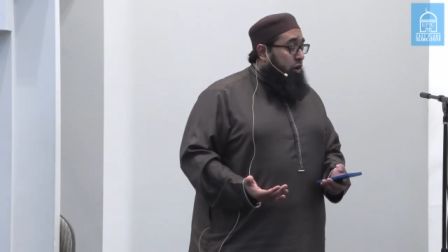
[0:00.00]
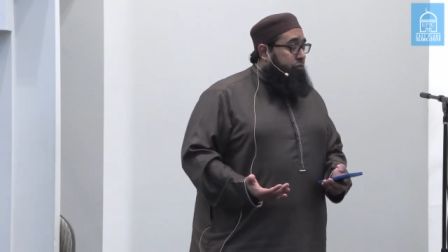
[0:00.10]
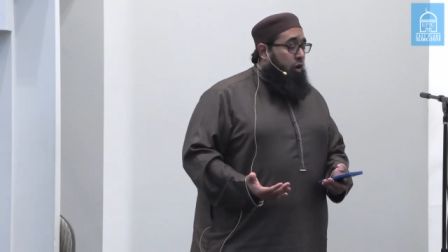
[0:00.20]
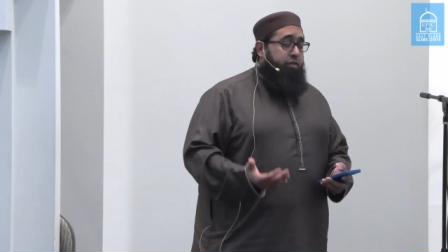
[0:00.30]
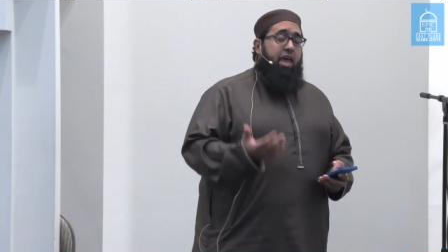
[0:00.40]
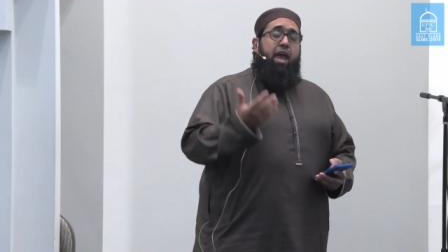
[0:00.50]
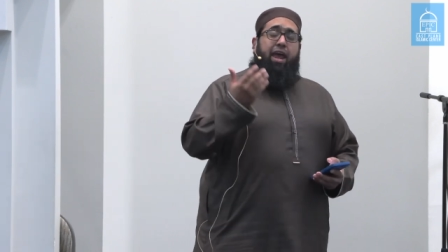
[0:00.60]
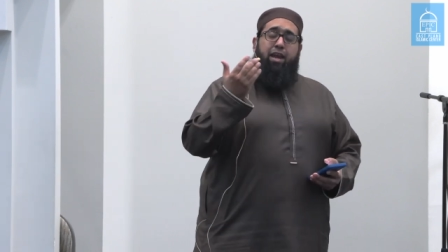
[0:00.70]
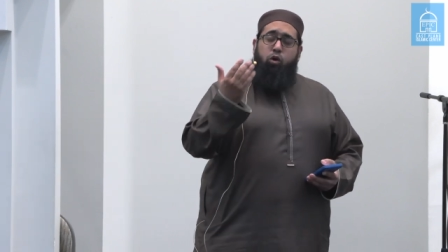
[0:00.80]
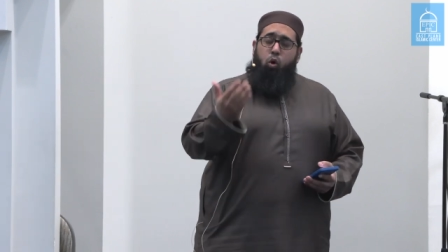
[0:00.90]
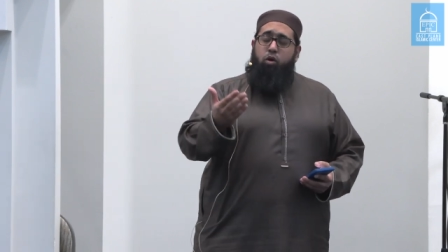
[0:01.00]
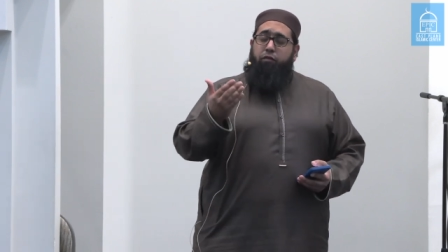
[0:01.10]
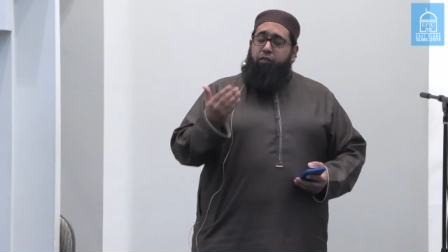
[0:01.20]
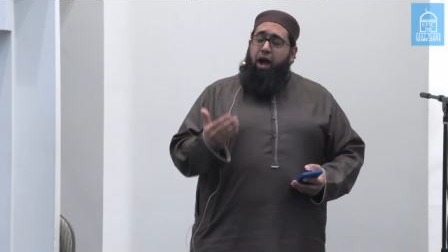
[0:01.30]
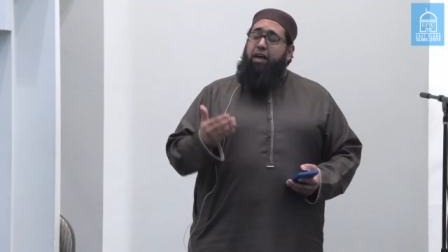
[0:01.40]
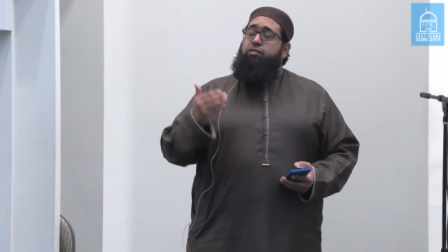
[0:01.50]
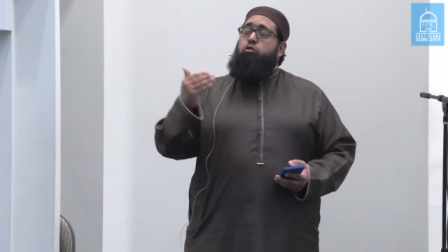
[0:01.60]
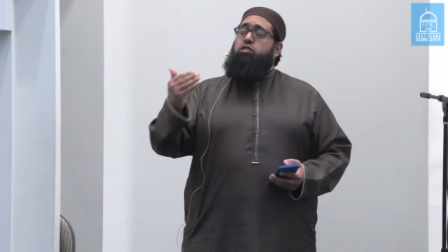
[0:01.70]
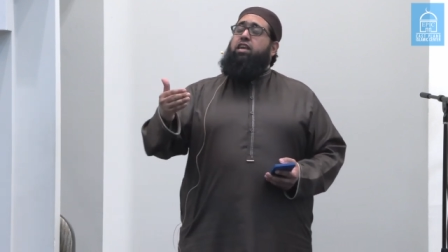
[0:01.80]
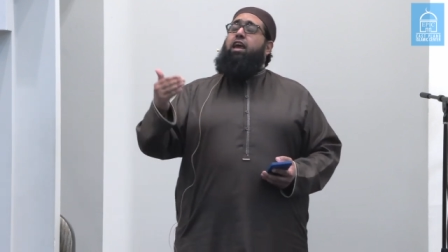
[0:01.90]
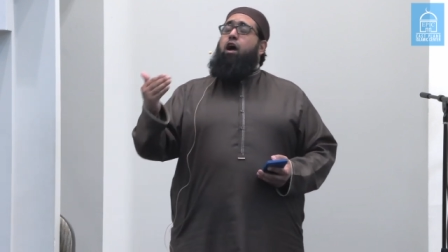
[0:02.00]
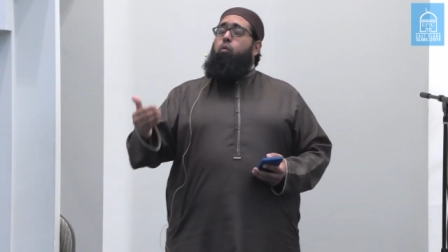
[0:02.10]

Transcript: and so forth, in order for us to stay